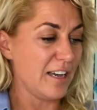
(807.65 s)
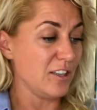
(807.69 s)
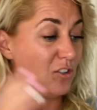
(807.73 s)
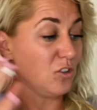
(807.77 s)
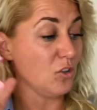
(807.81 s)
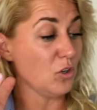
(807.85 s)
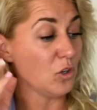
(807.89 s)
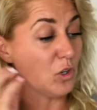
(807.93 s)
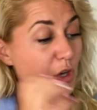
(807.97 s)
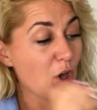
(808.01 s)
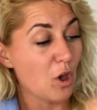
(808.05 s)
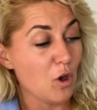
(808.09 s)
You
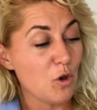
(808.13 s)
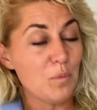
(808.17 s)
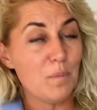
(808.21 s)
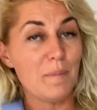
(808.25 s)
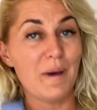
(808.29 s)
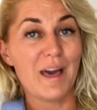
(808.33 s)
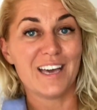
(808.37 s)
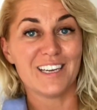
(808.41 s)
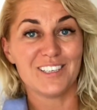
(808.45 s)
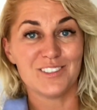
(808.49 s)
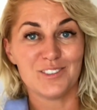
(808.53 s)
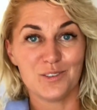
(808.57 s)
go
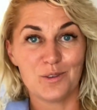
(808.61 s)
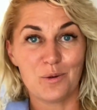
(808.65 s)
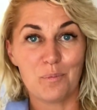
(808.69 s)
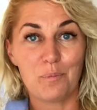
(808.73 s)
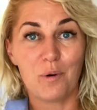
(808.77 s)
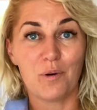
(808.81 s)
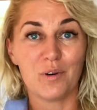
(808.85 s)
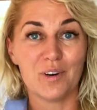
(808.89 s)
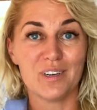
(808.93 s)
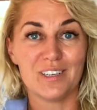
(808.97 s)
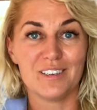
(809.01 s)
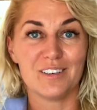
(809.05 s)
back to your
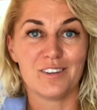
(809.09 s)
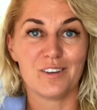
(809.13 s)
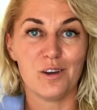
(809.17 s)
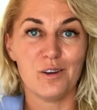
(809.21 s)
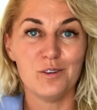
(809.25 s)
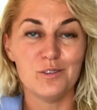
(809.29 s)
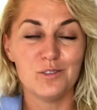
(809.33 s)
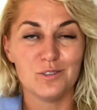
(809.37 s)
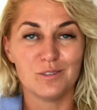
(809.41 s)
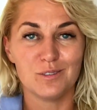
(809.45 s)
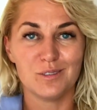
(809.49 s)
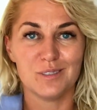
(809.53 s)
pocket
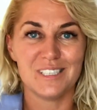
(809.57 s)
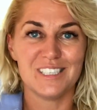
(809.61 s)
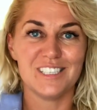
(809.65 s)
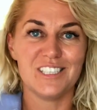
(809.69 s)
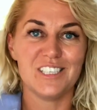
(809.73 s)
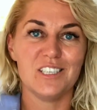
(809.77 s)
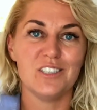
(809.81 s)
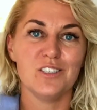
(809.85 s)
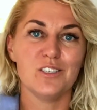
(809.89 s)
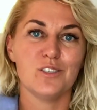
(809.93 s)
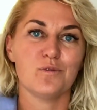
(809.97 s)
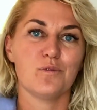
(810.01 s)
coach, to the
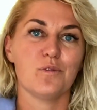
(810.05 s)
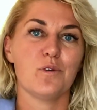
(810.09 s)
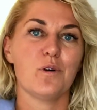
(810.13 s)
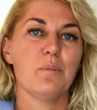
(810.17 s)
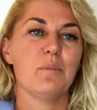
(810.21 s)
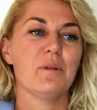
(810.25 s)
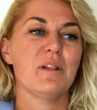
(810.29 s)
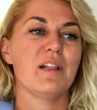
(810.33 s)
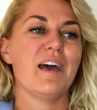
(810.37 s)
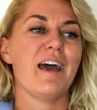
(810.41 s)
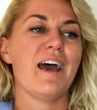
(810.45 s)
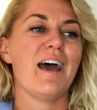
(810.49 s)

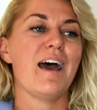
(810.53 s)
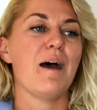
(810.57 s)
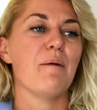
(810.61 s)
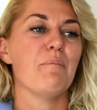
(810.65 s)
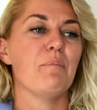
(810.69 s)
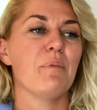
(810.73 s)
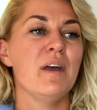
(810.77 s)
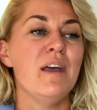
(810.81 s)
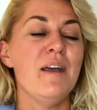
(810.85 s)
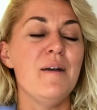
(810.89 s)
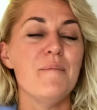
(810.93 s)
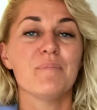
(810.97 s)
GeniusFormula app,
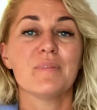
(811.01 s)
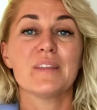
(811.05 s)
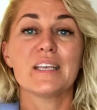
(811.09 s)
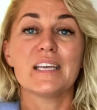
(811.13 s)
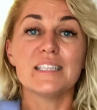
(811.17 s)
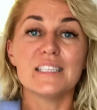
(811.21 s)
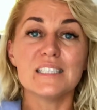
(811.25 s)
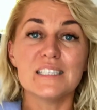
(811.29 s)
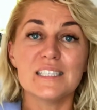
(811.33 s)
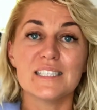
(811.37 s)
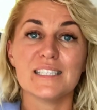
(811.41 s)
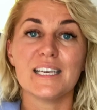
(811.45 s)

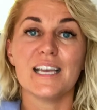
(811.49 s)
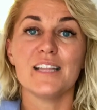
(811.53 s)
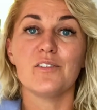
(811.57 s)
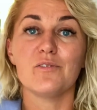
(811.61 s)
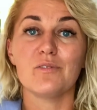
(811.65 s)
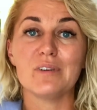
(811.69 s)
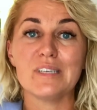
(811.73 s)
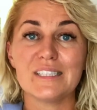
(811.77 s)
and etc.